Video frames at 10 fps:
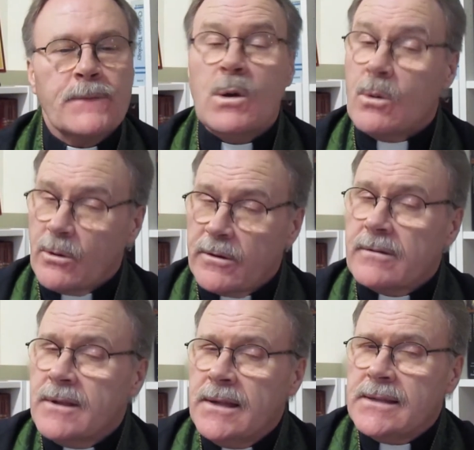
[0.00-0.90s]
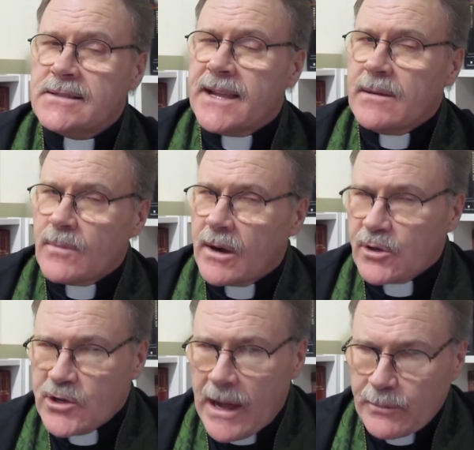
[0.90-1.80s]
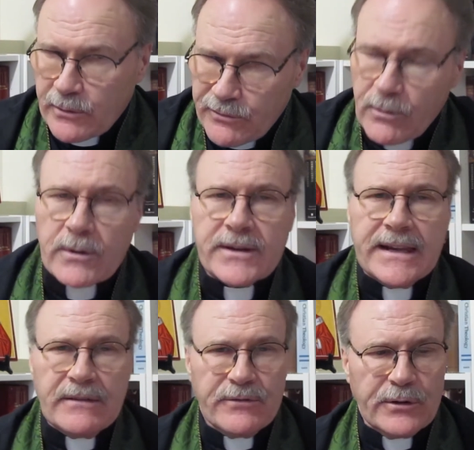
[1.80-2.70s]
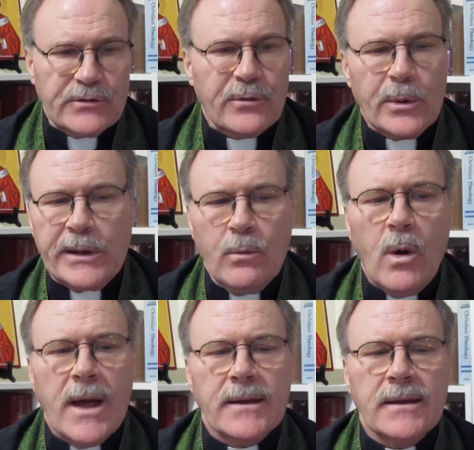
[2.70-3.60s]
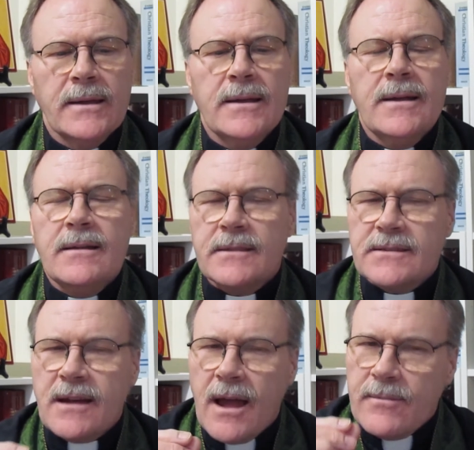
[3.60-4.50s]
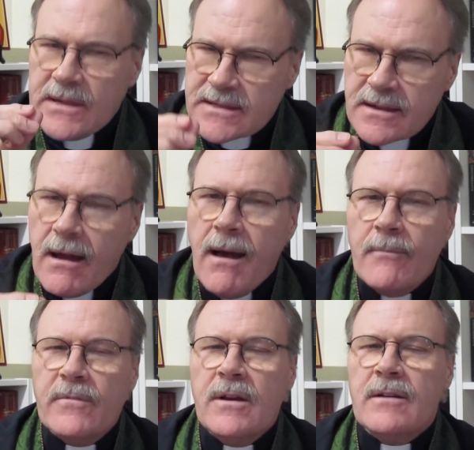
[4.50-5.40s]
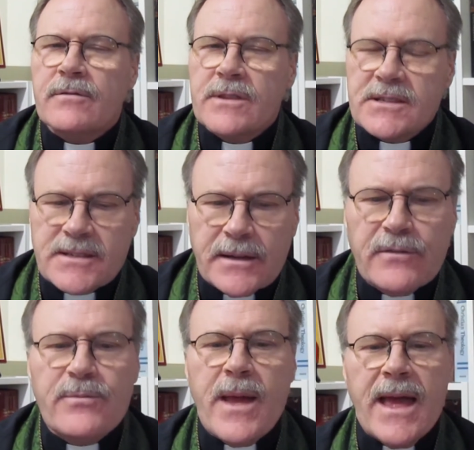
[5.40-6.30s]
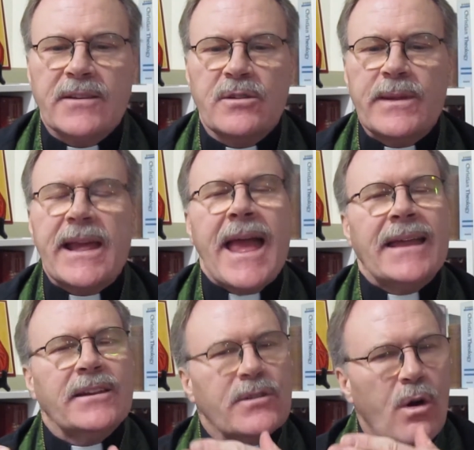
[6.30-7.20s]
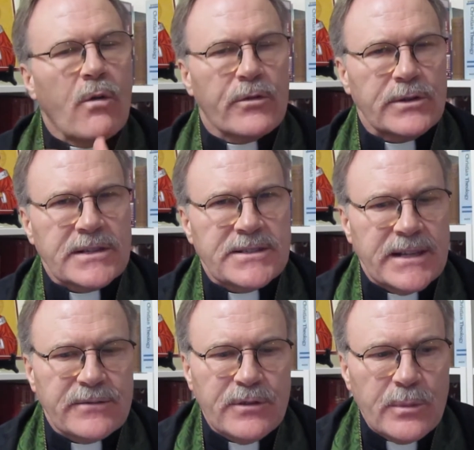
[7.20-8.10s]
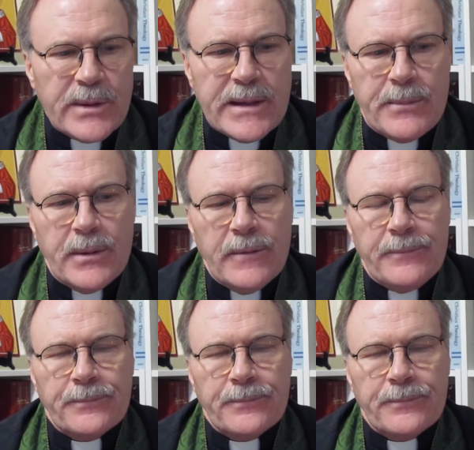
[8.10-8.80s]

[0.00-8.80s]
Or St. Mark chapter 14, verse 41, "The time has come for the Son of Man to be handed over to sinful people."